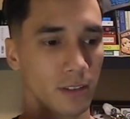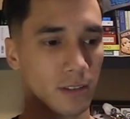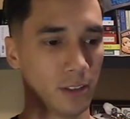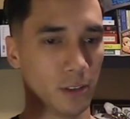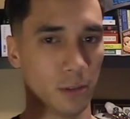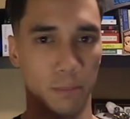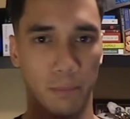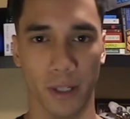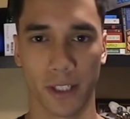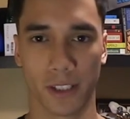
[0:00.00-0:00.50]

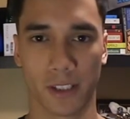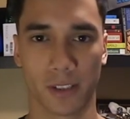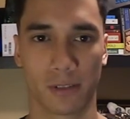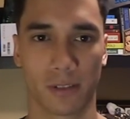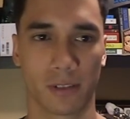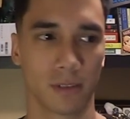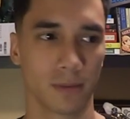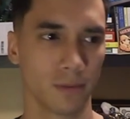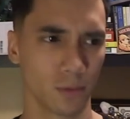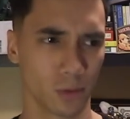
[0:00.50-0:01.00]
your
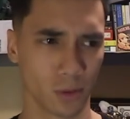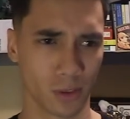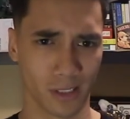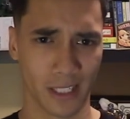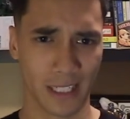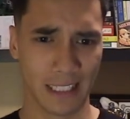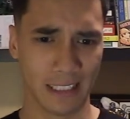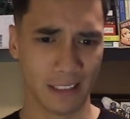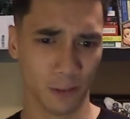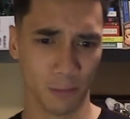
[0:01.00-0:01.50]
bus was
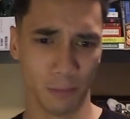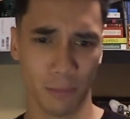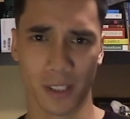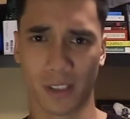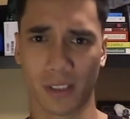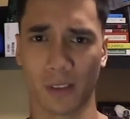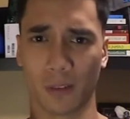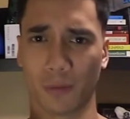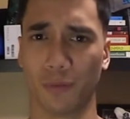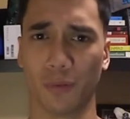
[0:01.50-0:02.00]
late, you
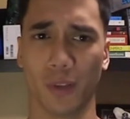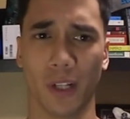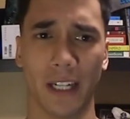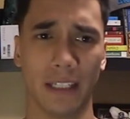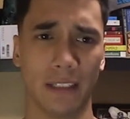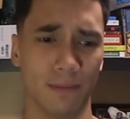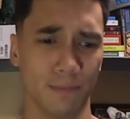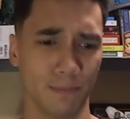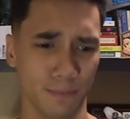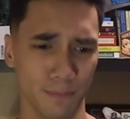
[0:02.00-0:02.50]
missed your
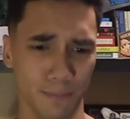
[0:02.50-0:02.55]
flight,